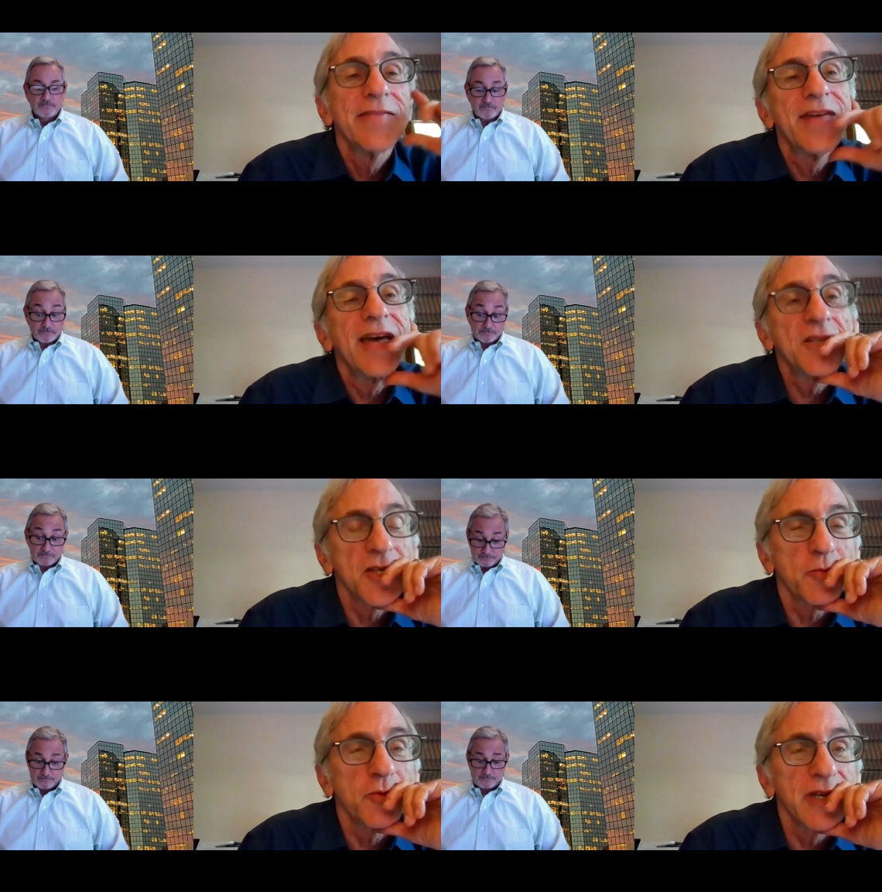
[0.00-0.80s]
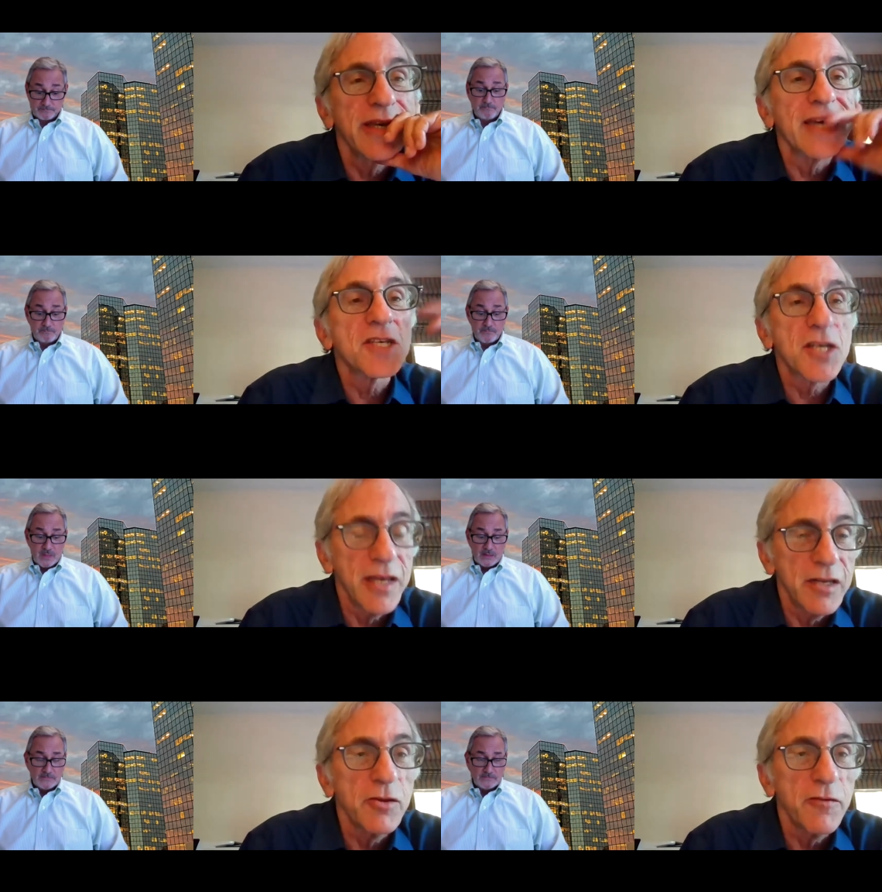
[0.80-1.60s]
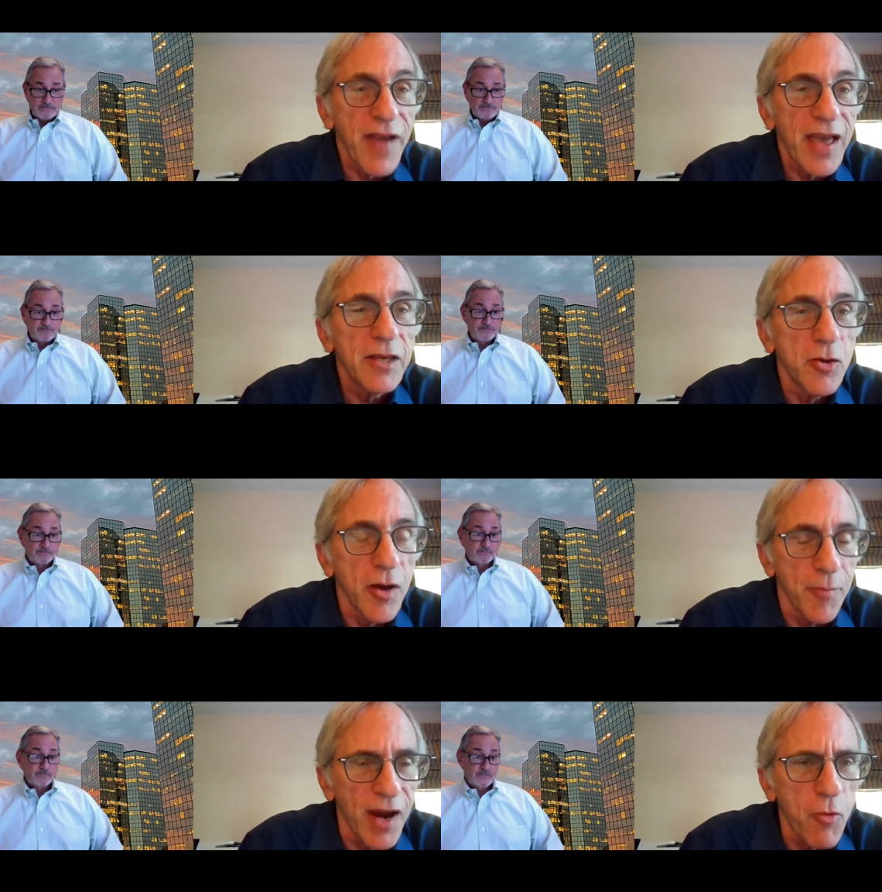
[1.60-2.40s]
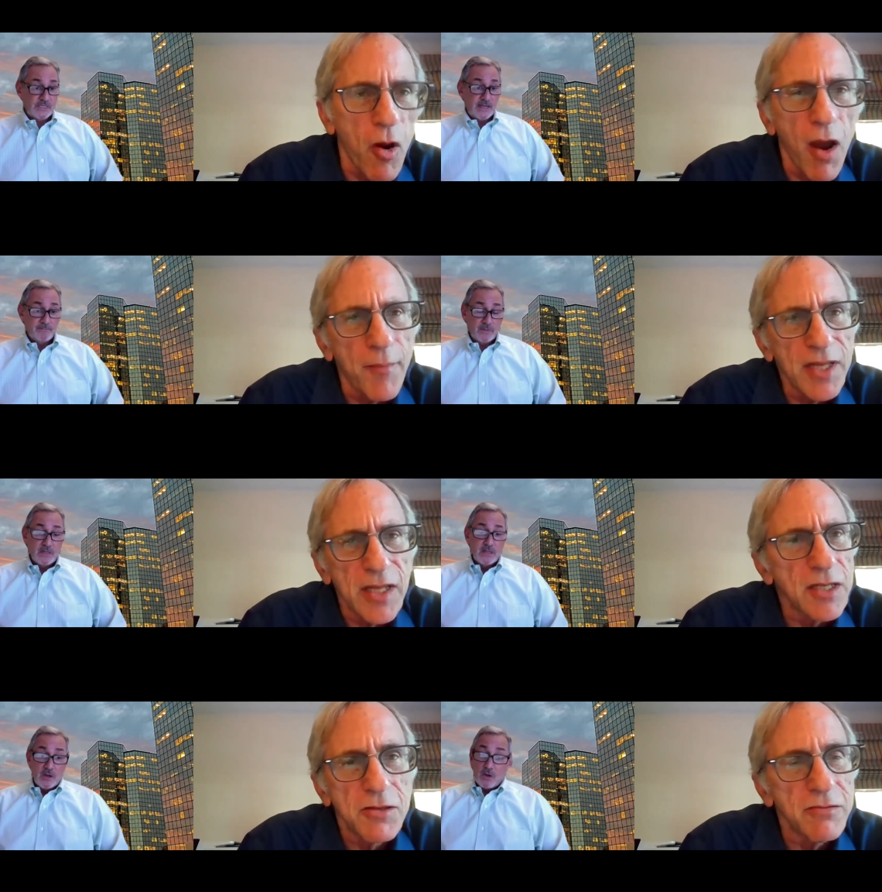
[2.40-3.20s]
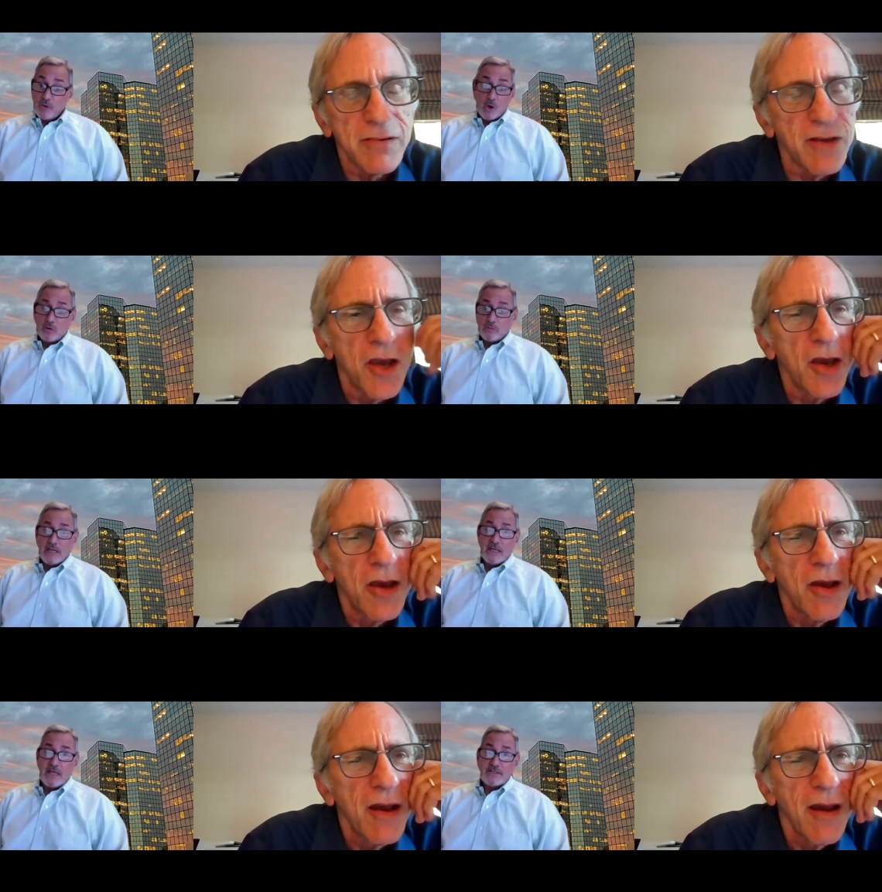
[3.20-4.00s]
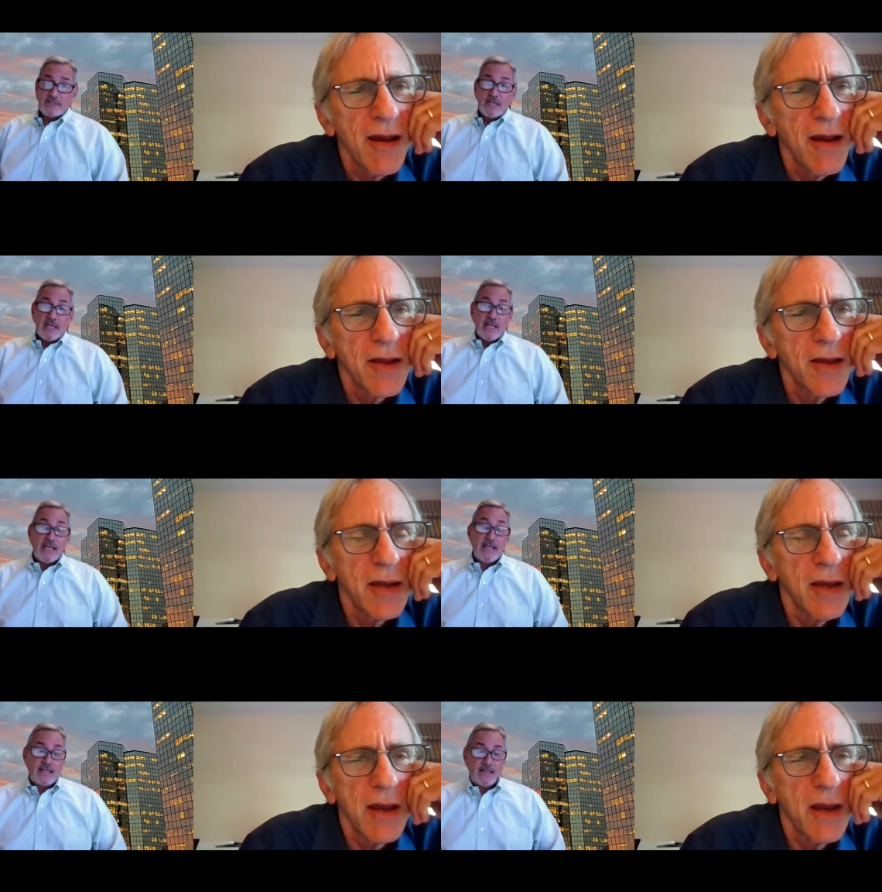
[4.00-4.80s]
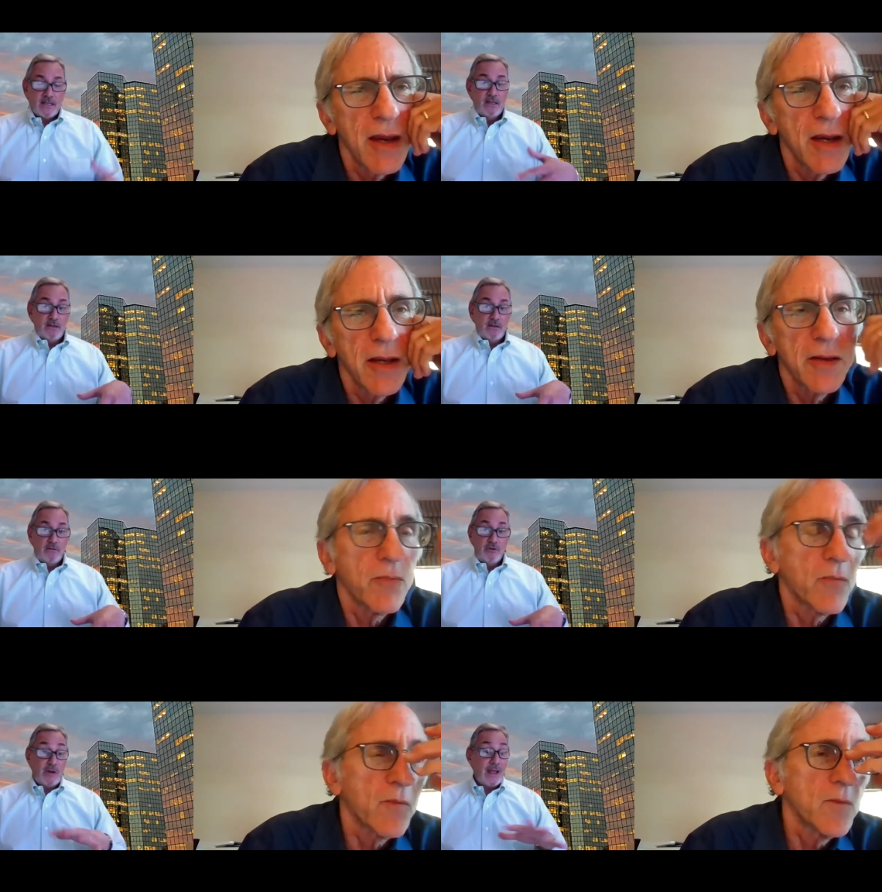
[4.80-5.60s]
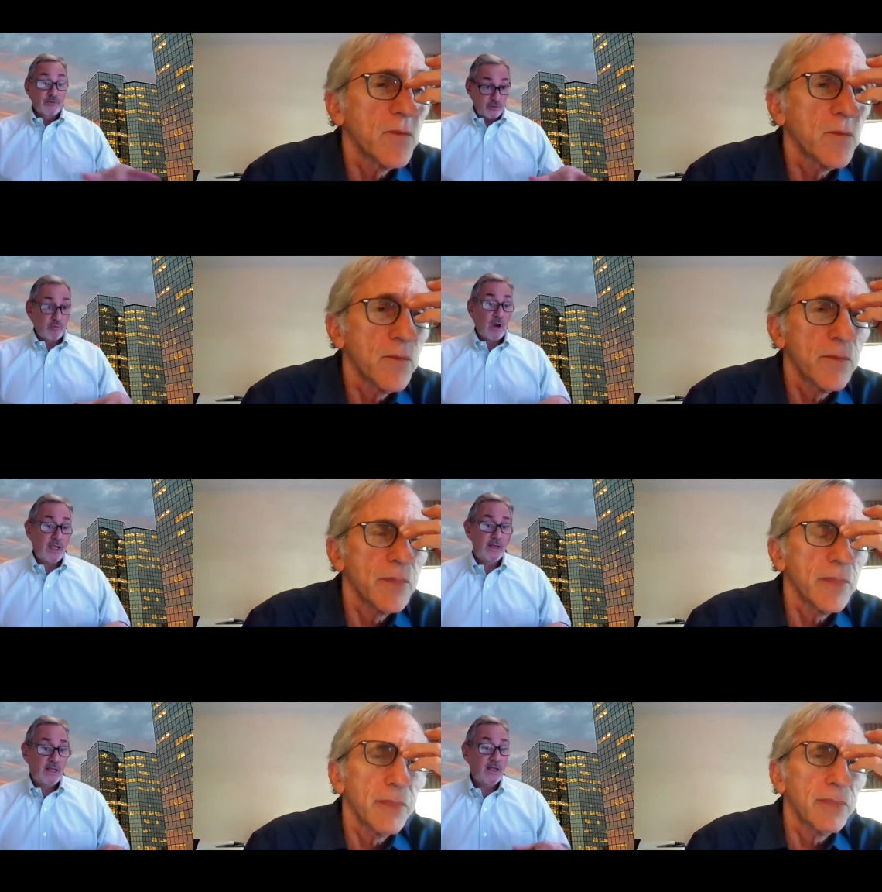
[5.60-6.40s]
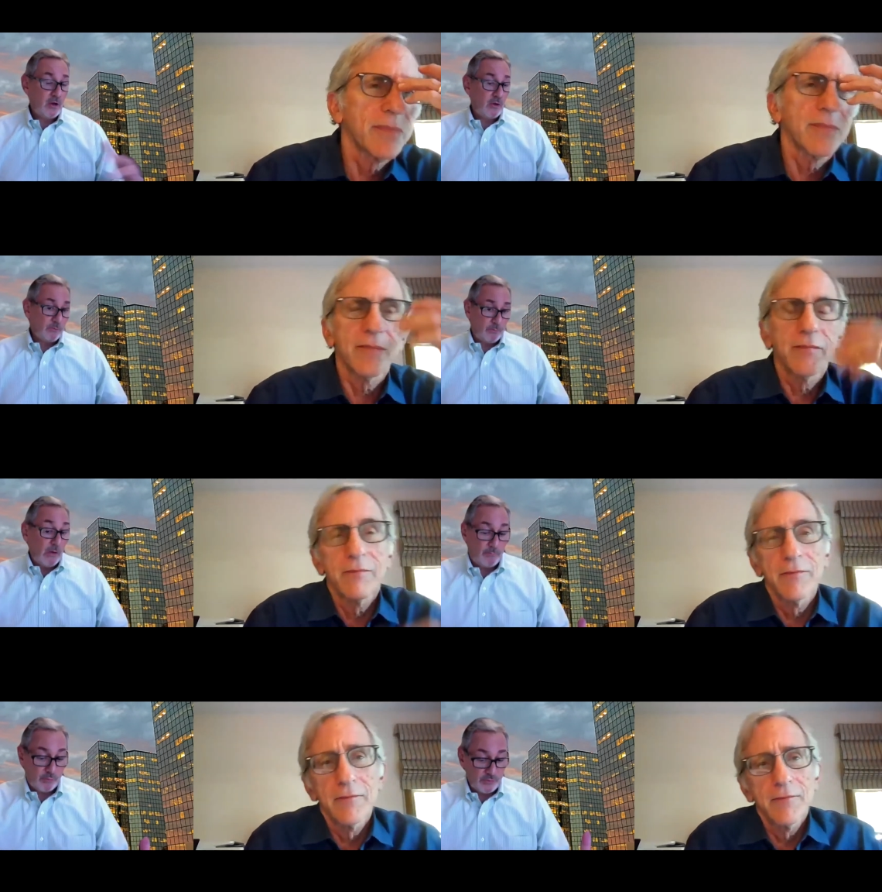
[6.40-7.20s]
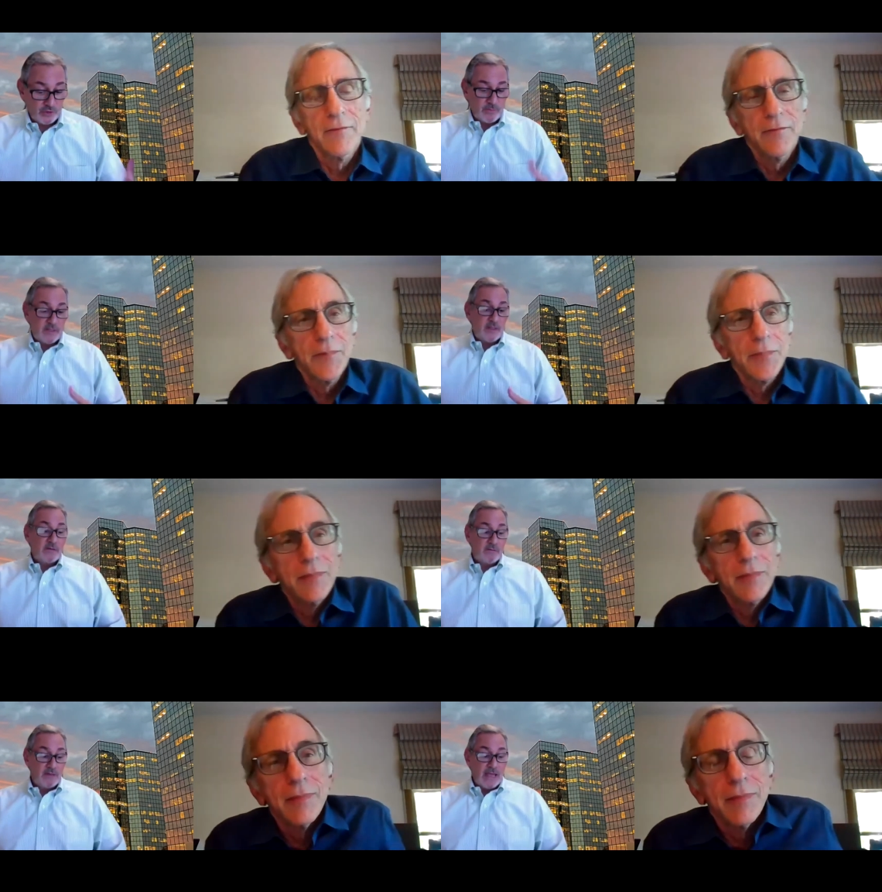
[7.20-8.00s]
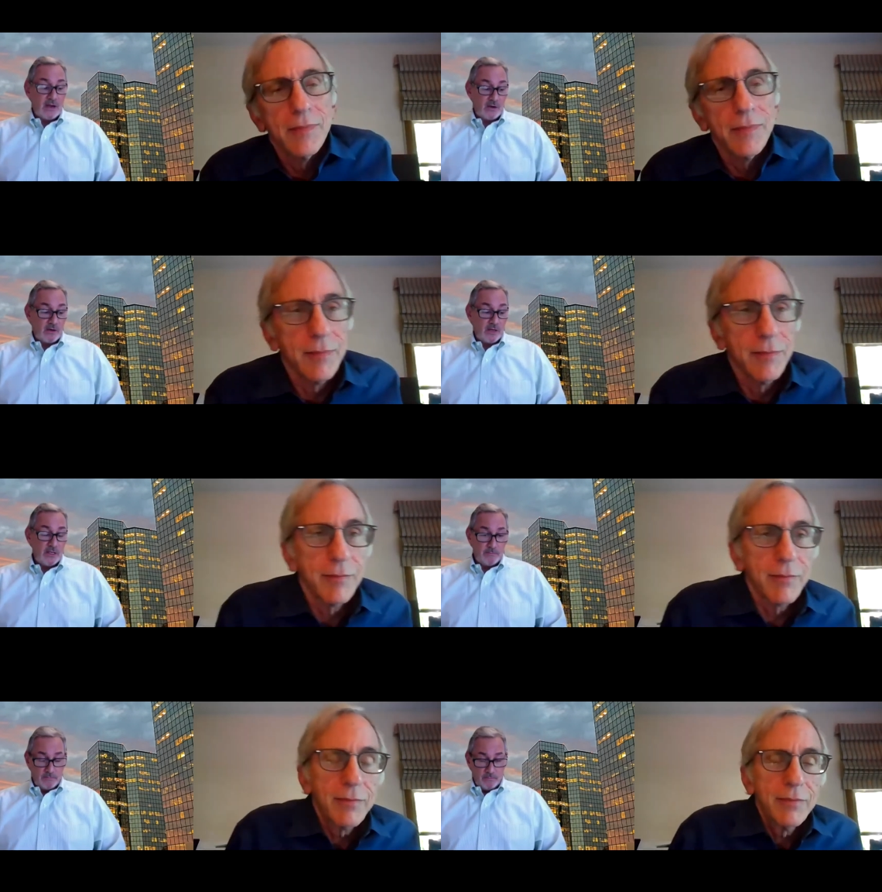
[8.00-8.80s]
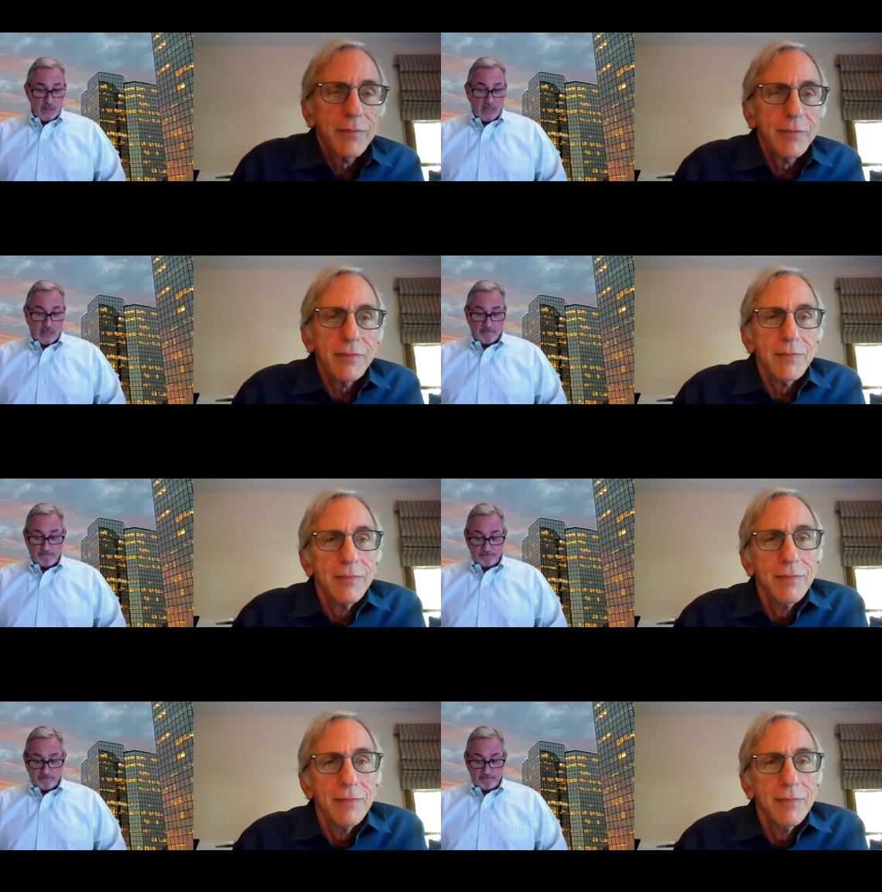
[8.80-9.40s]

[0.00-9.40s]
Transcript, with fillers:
Speaker 1: that just really escalated their value. Am I wrong? I mean, that's no. It
Speaker 2: it, it you're absolutely right. And you know, presuming it that area um,